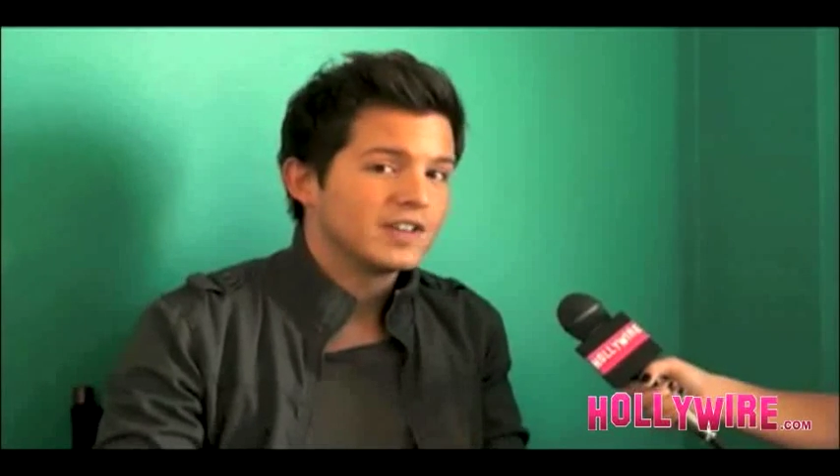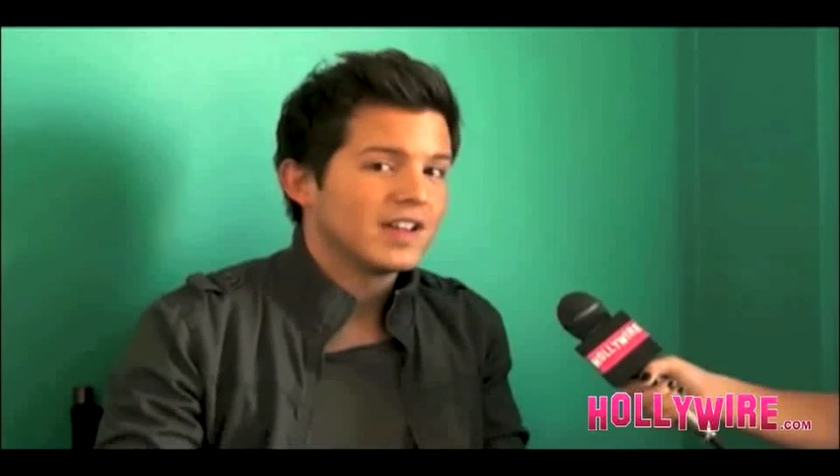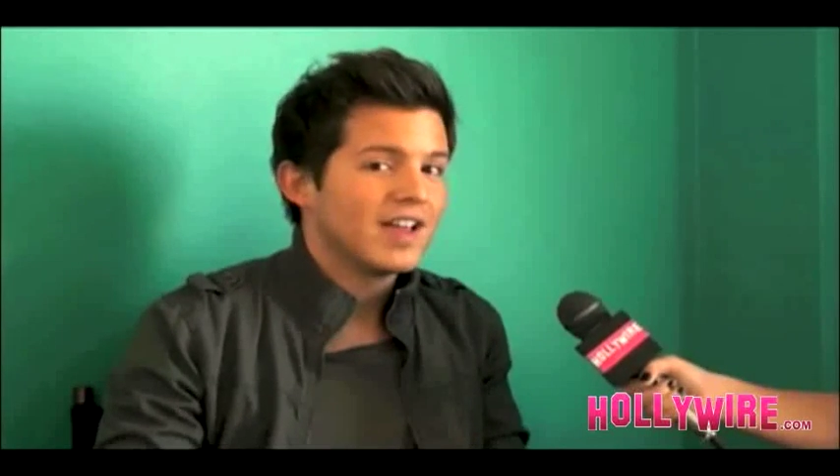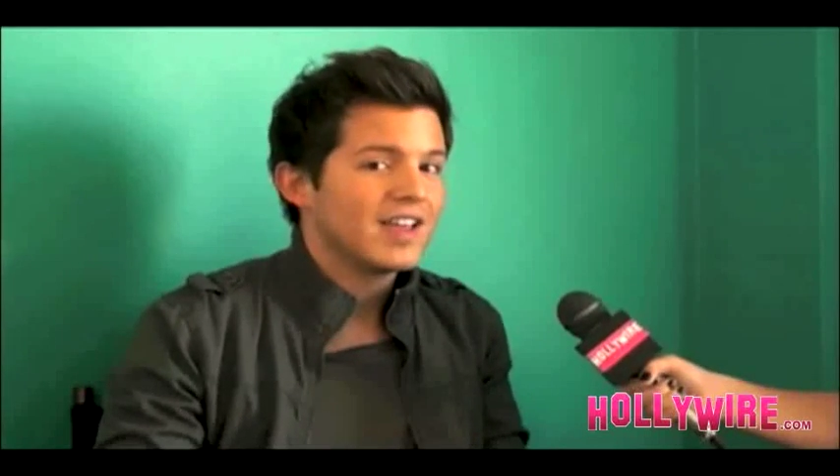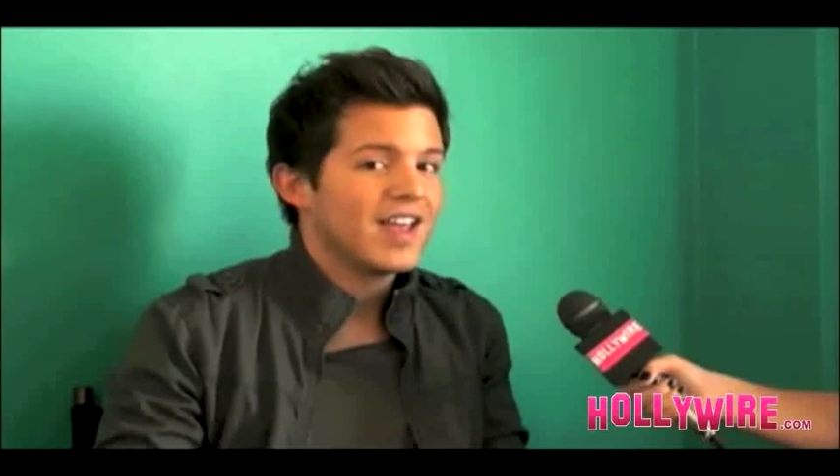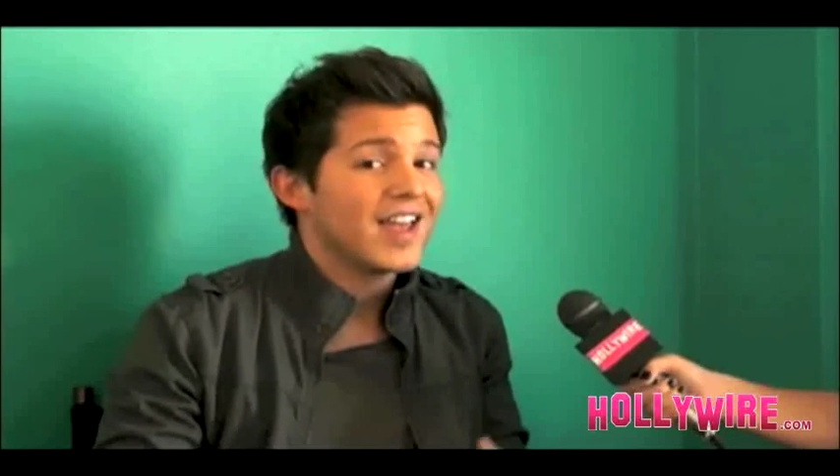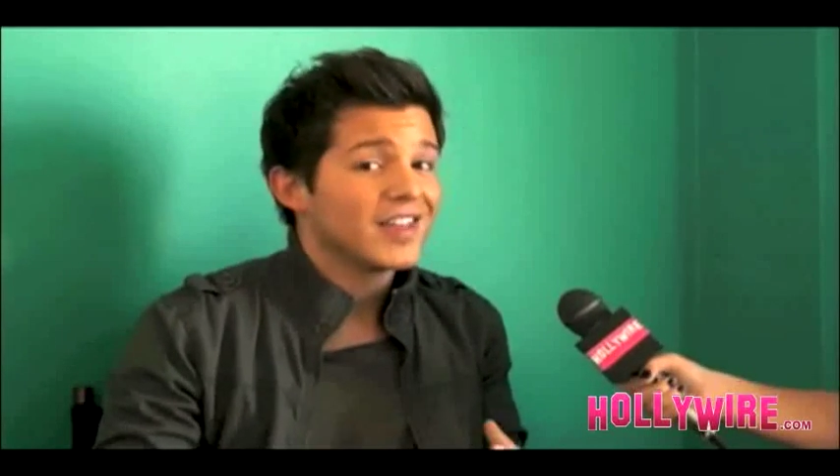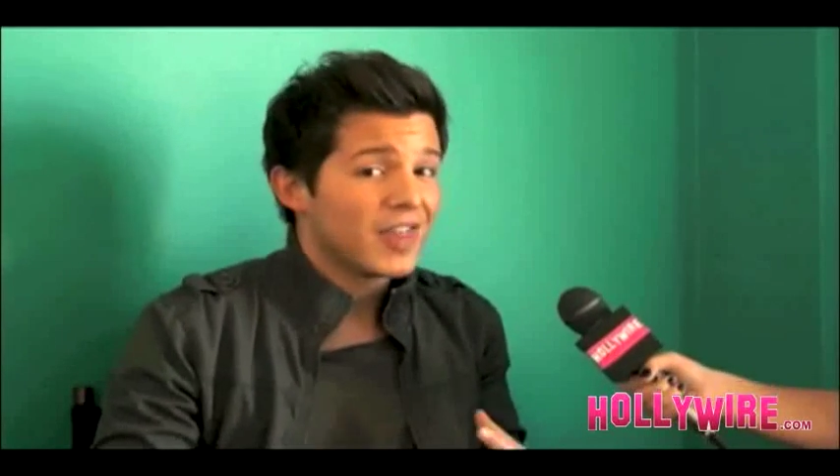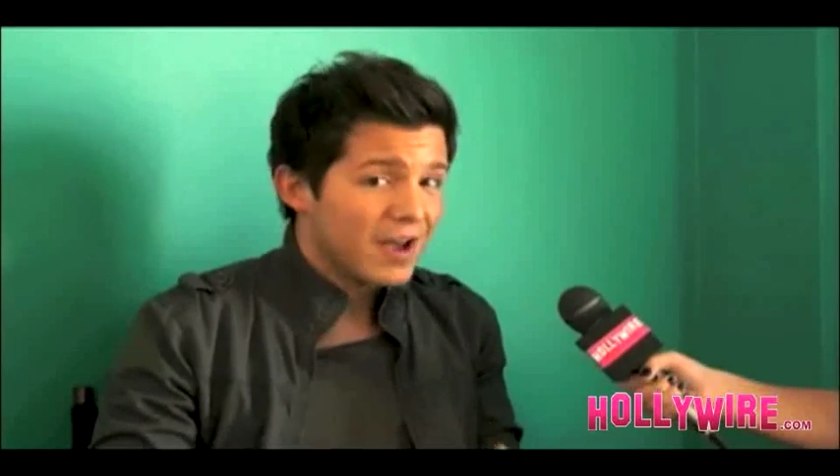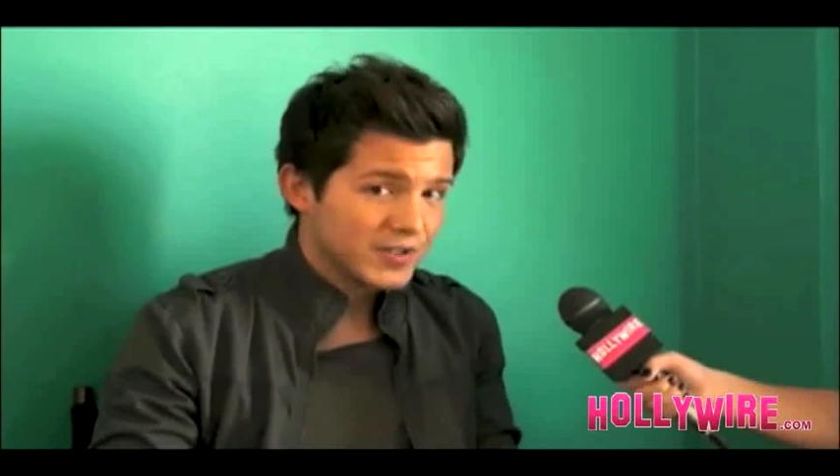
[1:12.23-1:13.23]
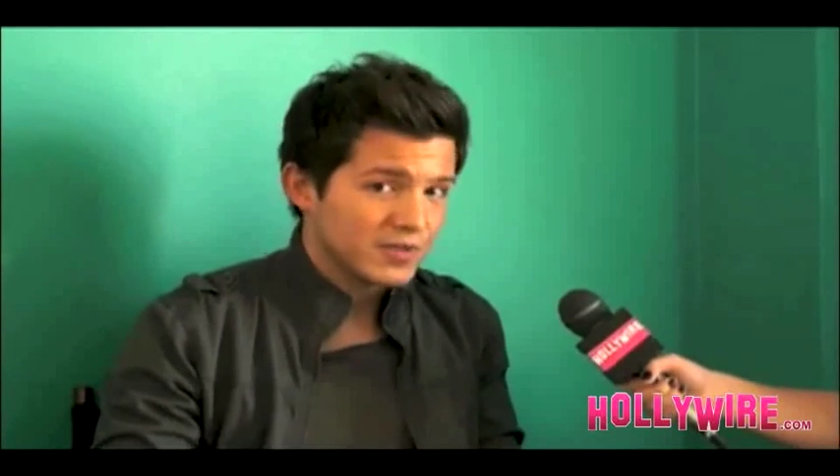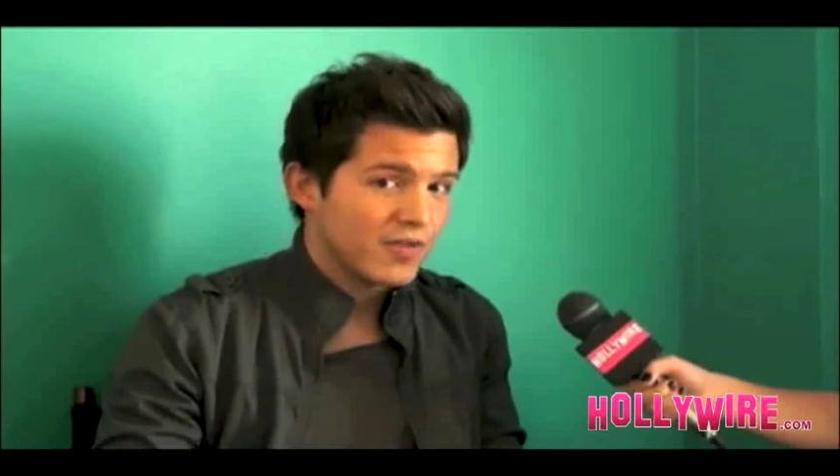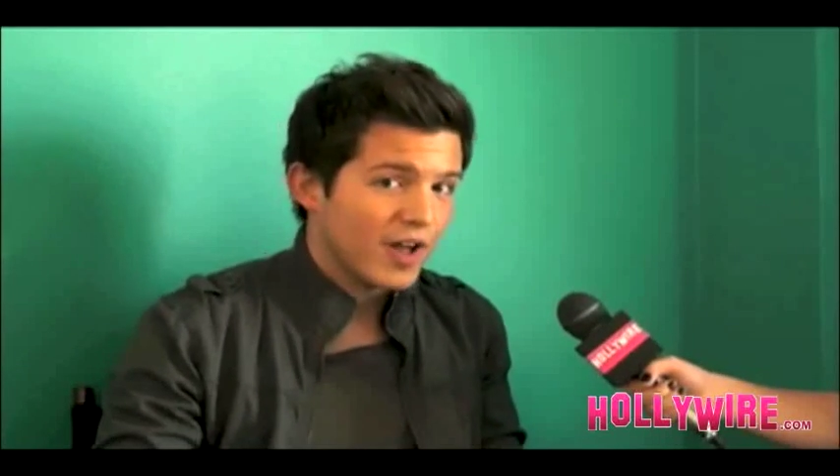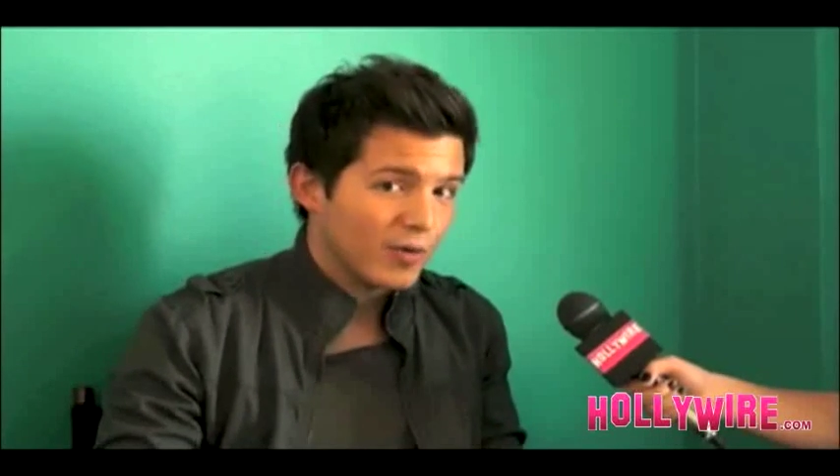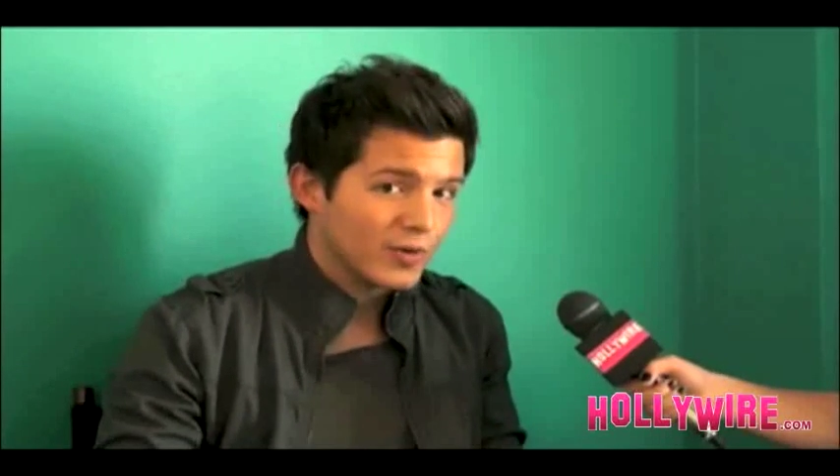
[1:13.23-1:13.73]
until I hit 8,000
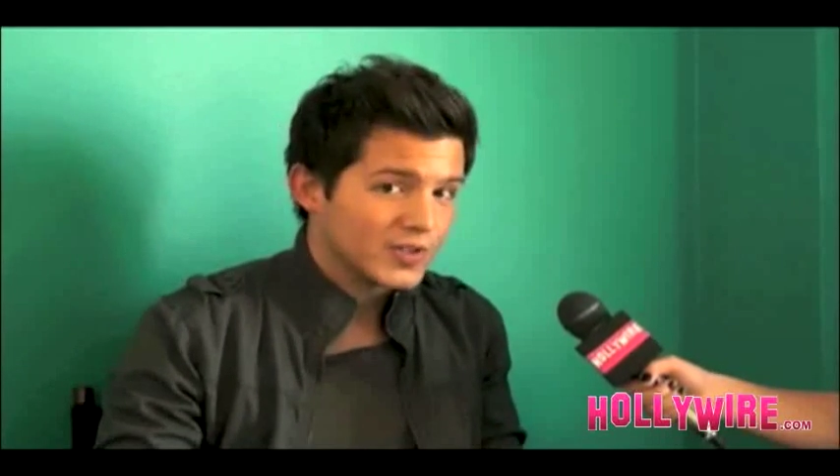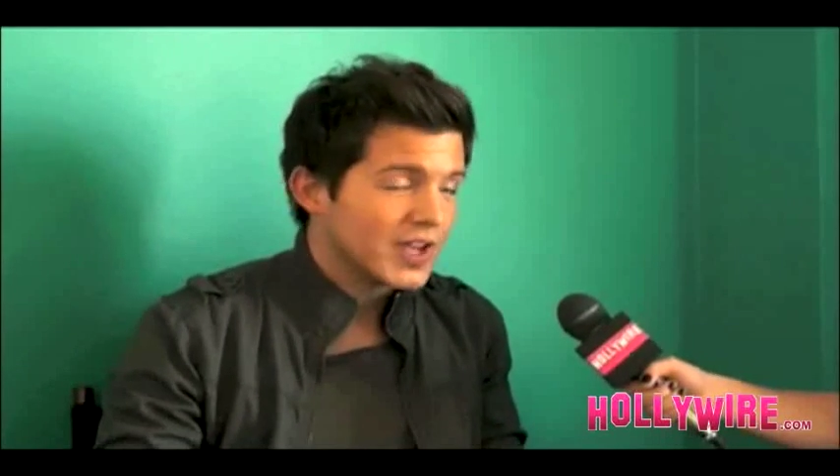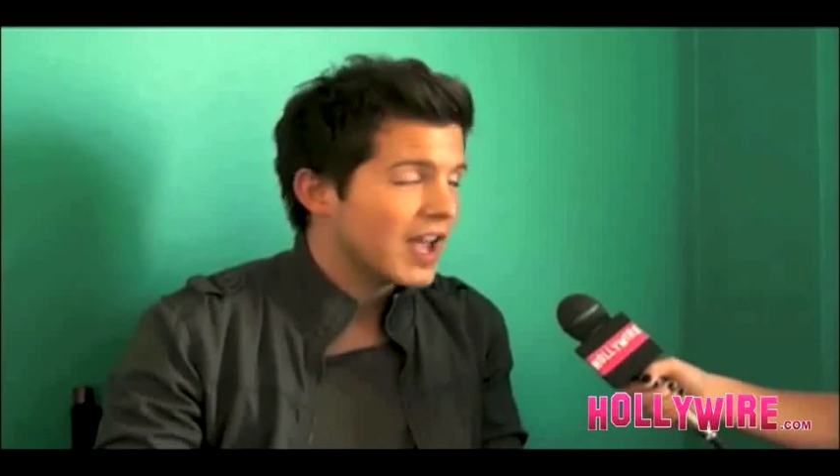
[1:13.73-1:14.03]
followers,